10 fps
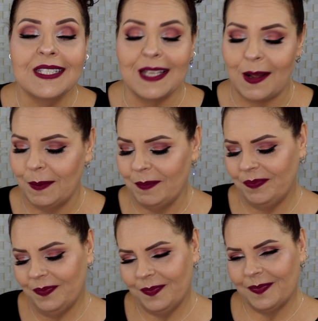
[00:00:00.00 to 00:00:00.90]
So
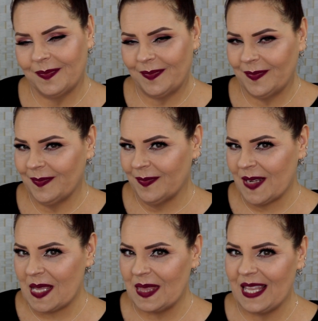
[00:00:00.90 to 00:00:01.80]

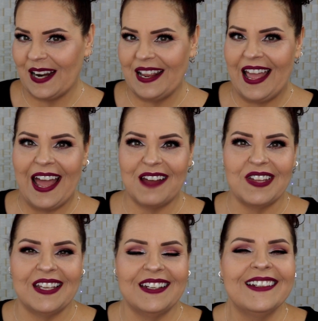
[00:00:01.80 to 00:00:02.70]
there you have
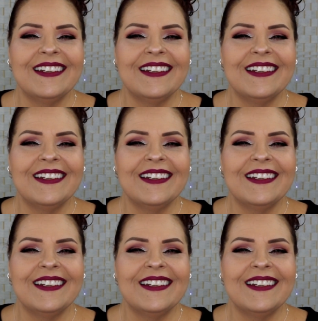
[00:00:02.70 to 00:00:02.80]
it.